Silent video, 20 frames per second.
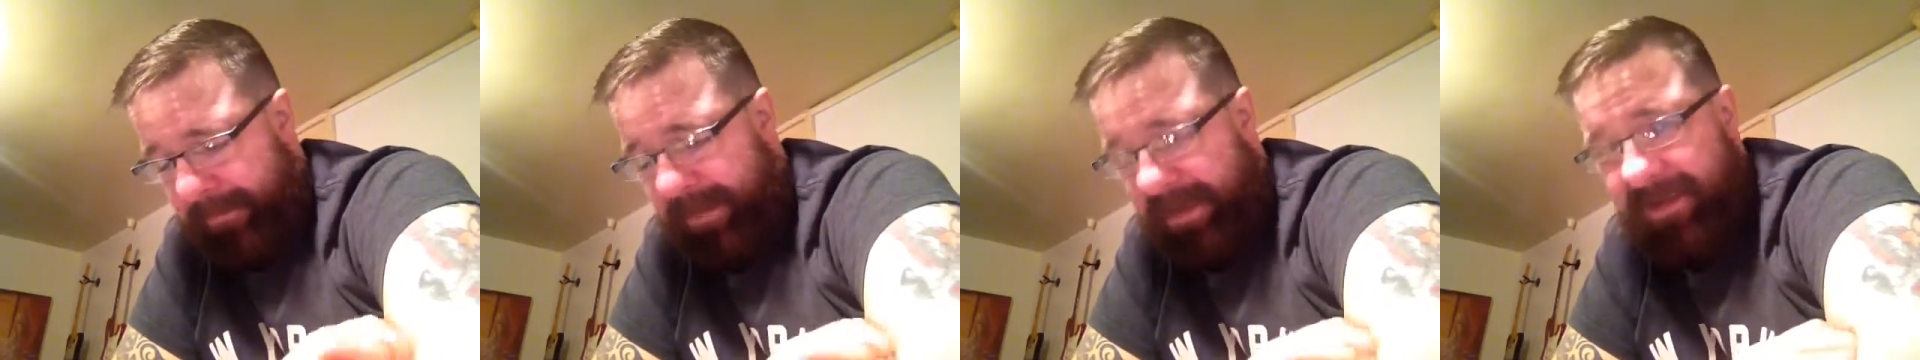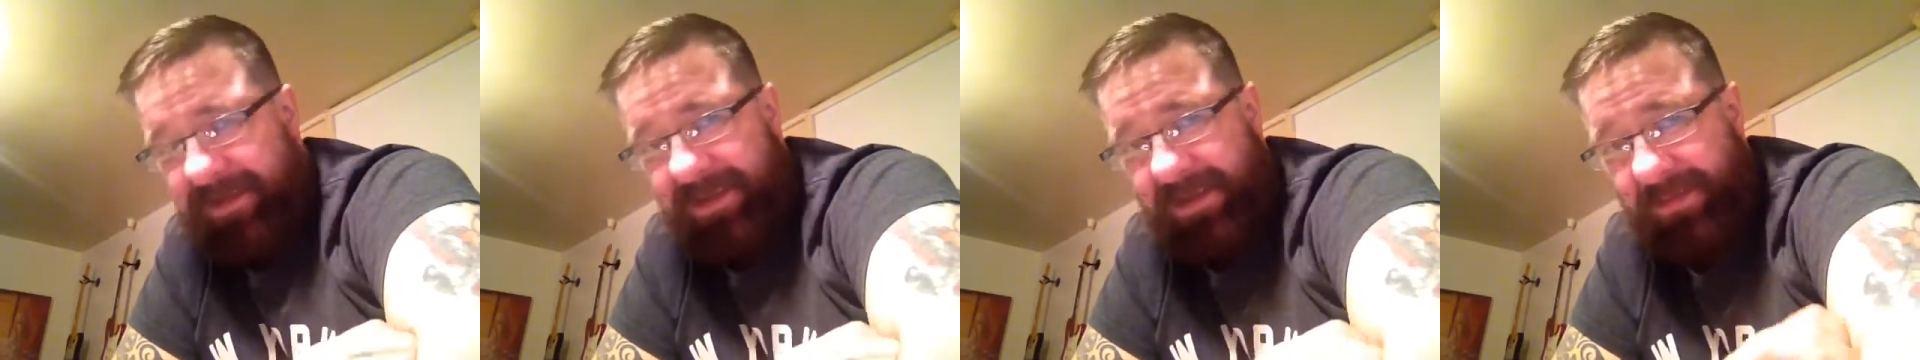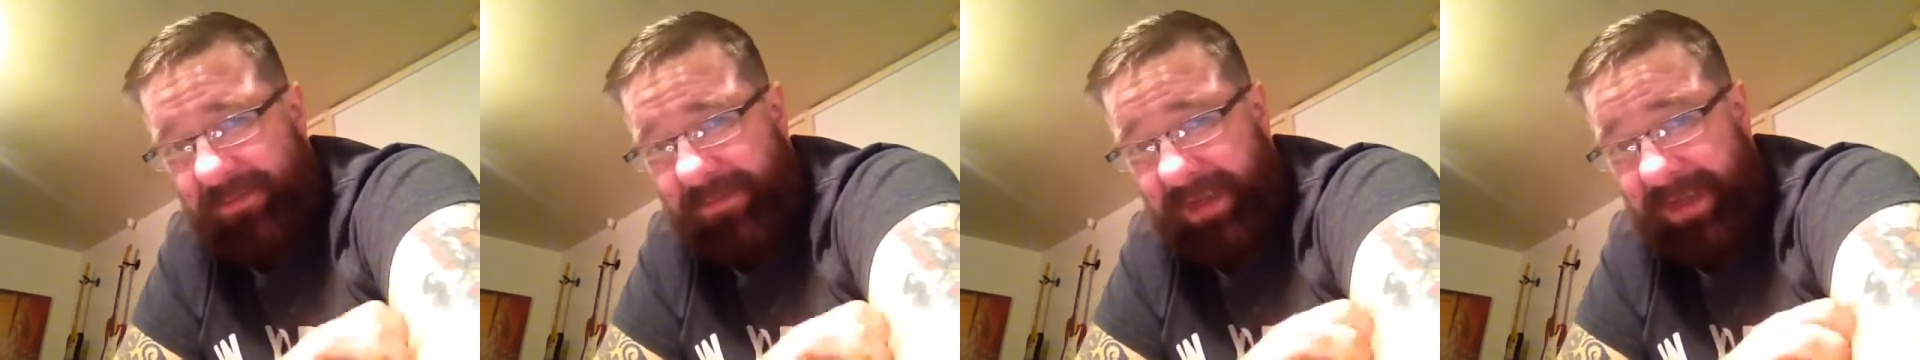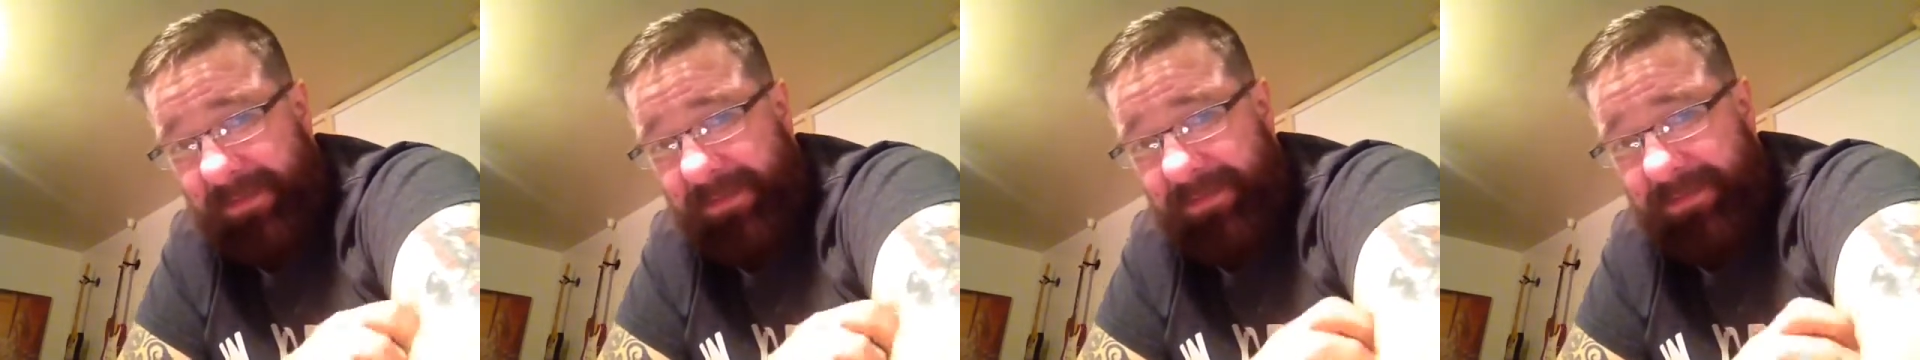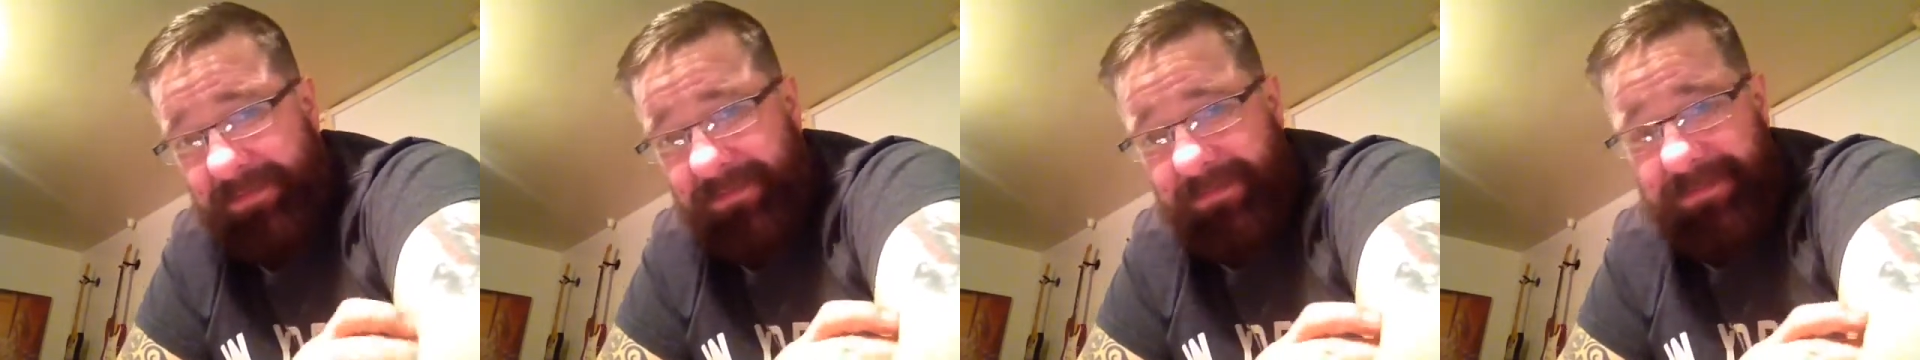Some
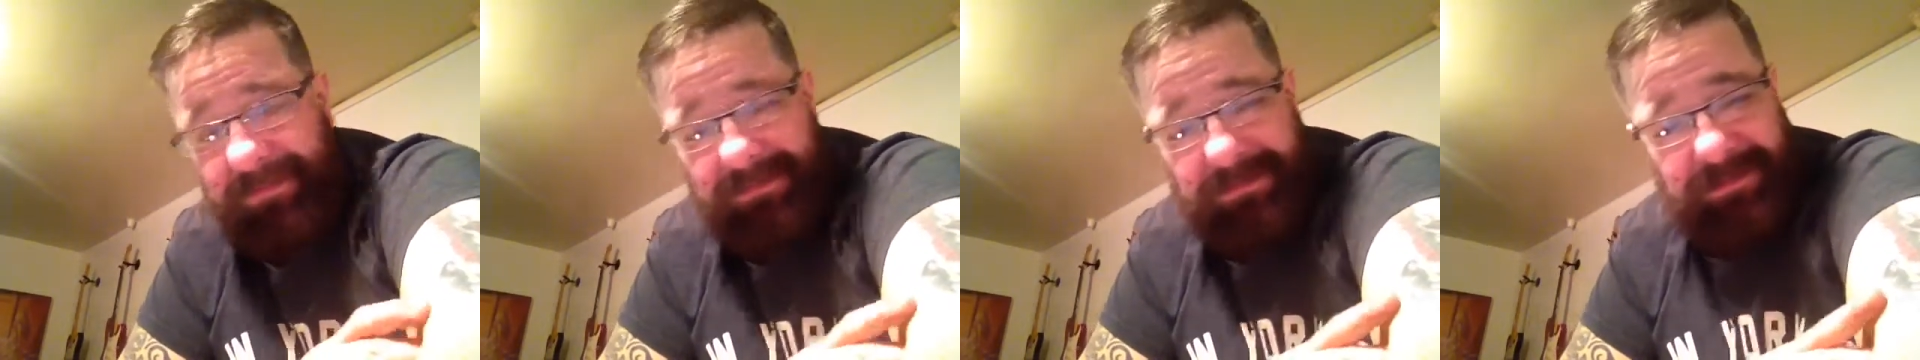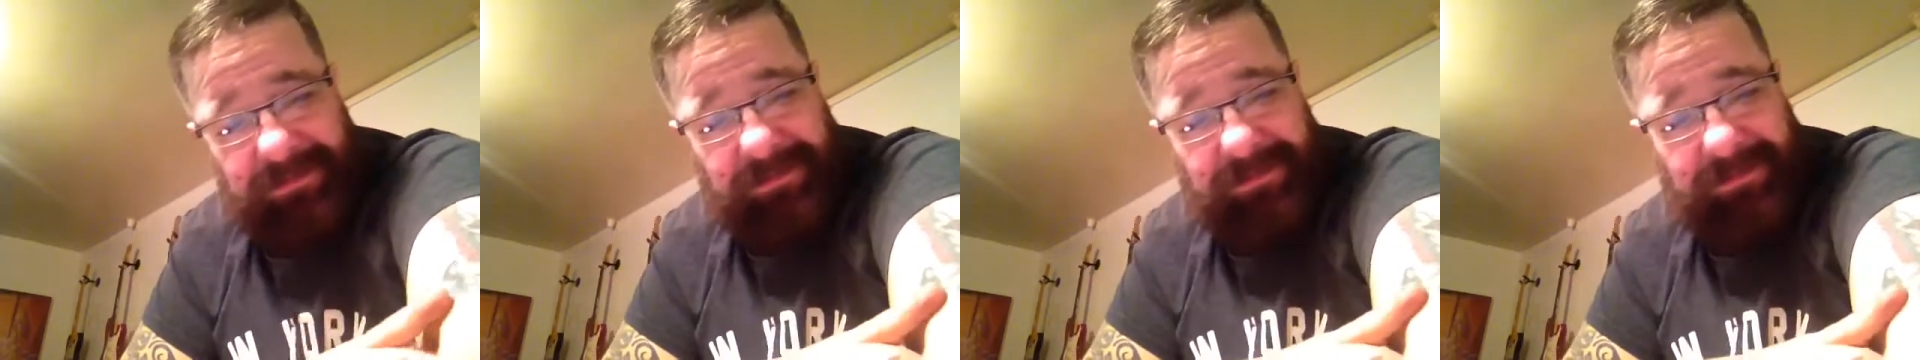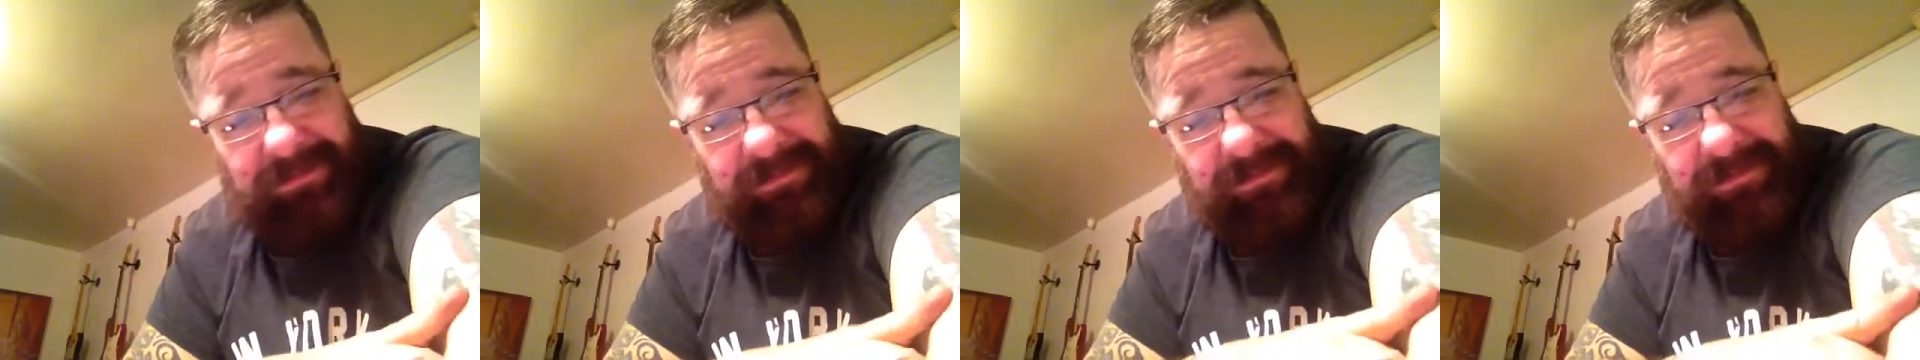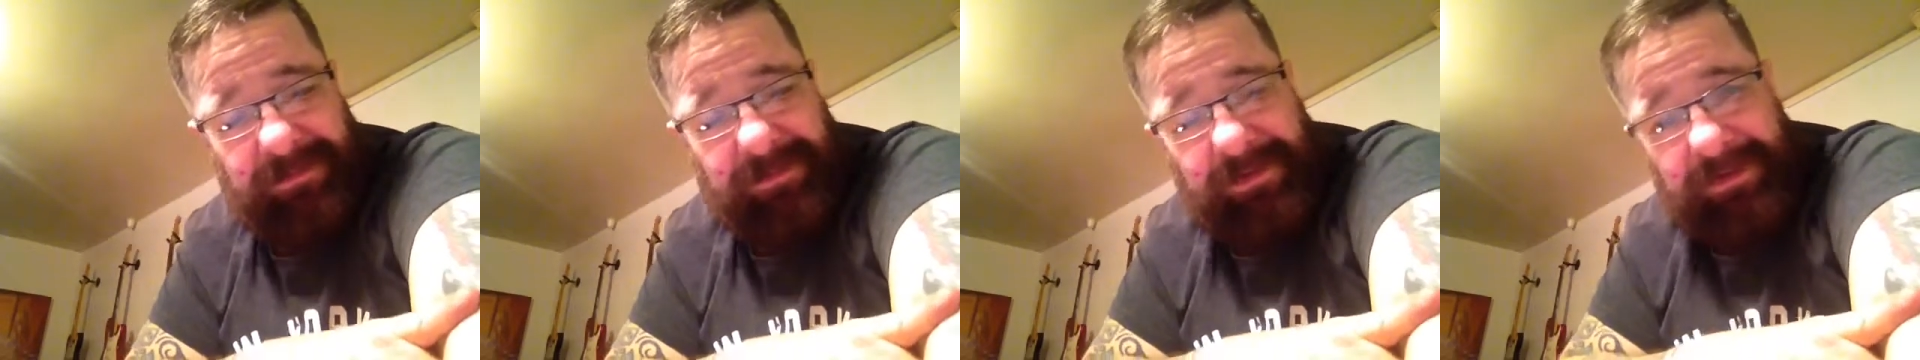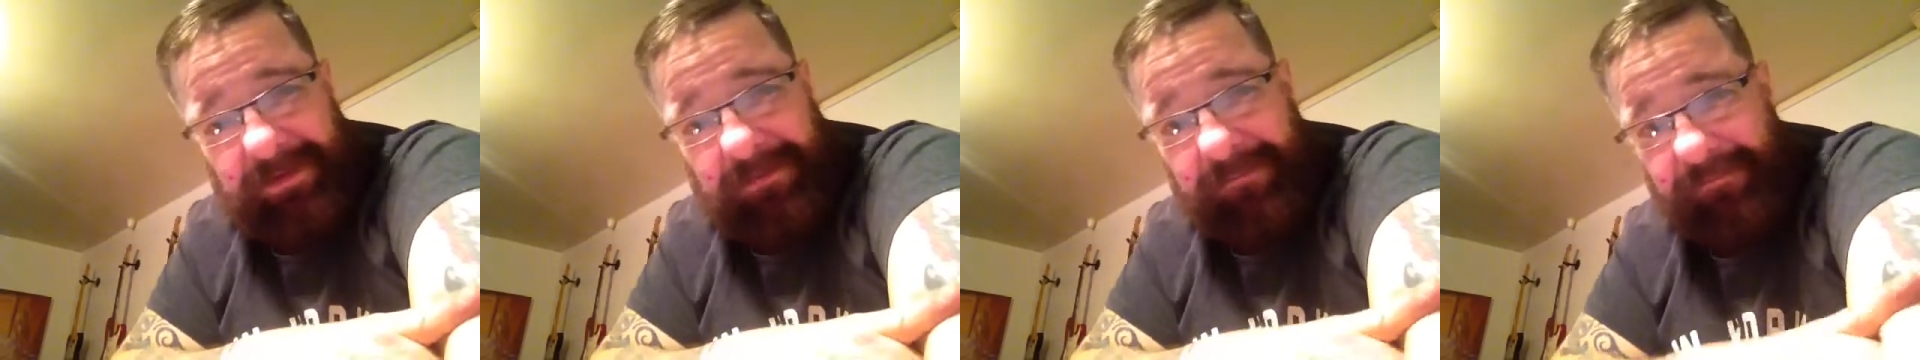people
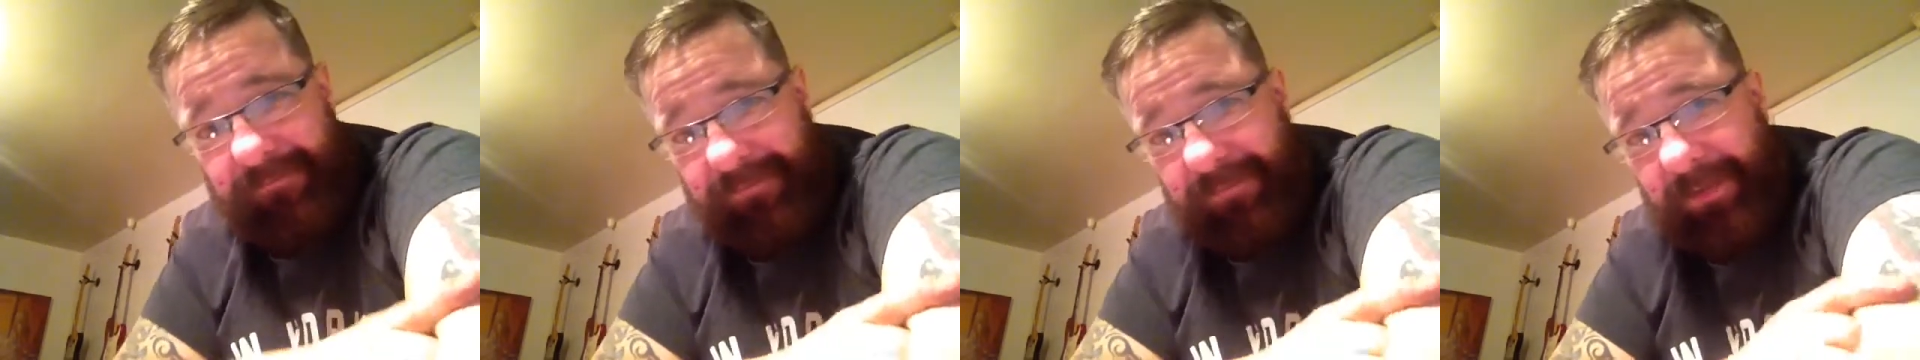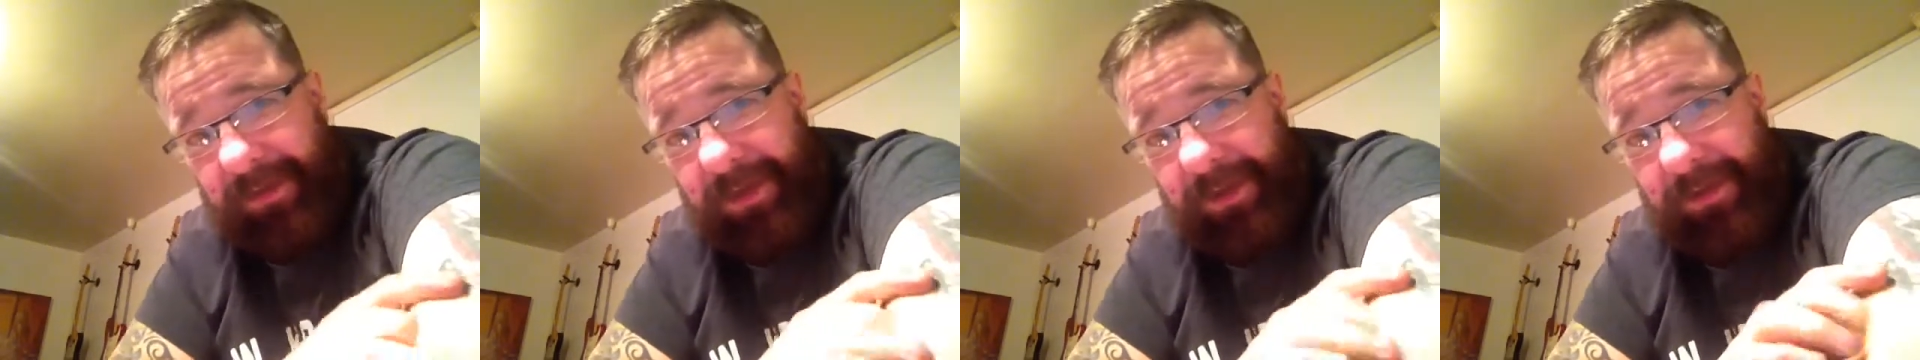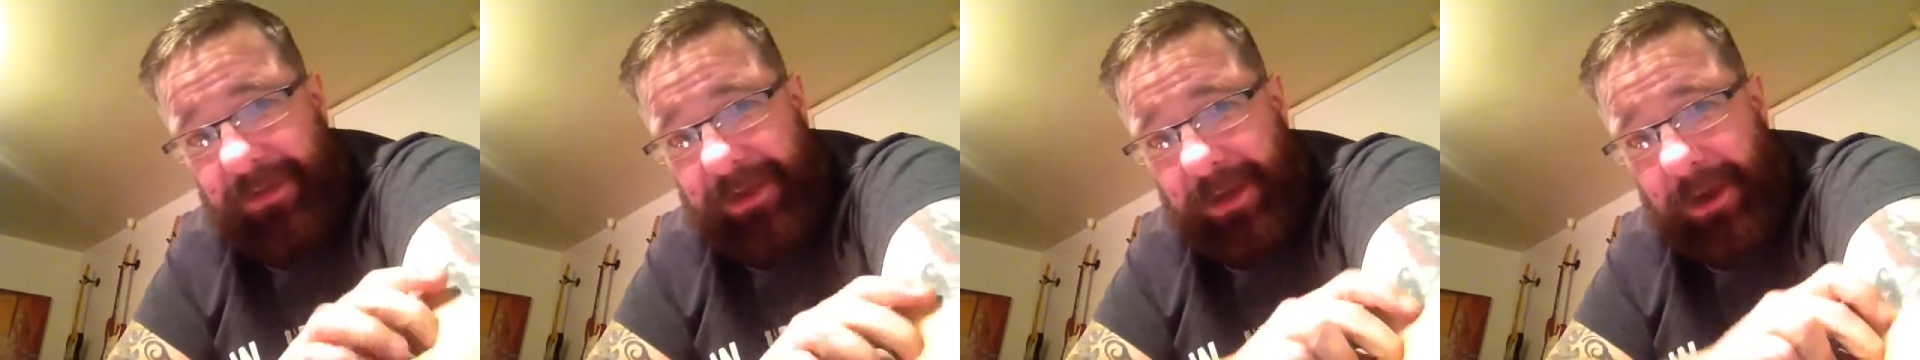use